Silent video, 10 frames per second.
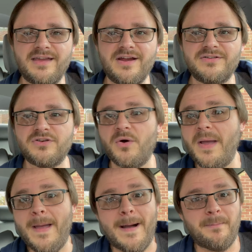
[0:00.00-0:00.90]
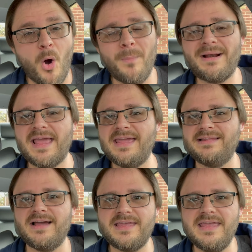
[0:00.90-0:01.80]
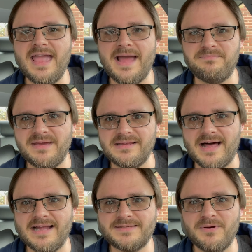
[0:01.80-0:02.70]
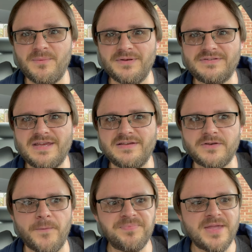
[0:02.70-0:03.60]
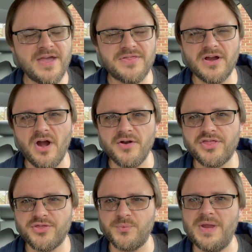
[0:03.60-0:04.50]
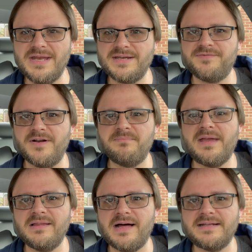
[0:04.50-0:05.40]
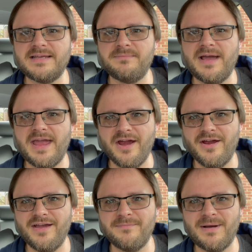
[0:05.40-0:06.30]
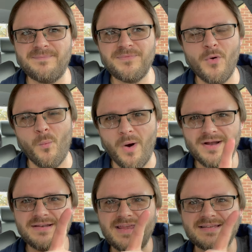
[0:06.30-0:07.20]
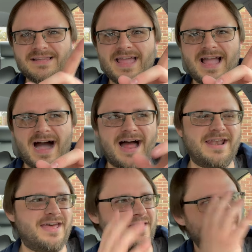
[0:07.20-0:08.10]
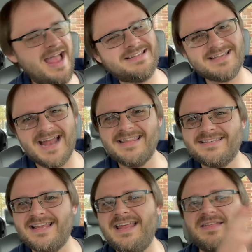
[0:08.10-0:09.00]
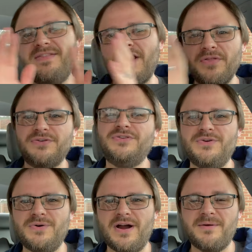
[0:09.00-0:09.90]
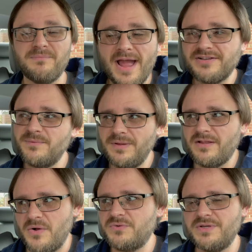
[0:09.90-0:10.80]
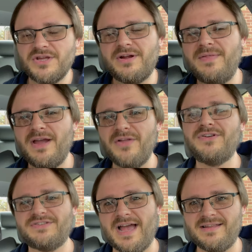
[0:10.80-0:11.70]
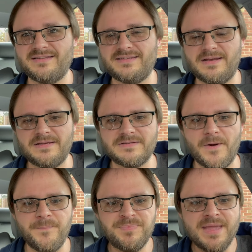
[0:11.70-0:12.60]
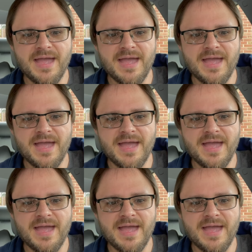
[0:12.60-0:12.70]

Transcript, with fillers: it there, so I'm hoping I get lucky at Big Lots, but we'll see. So there are three different Big Lots in my area, but one is like on that side of the city, and then the other two are actually really close to each other on the other side of the city. So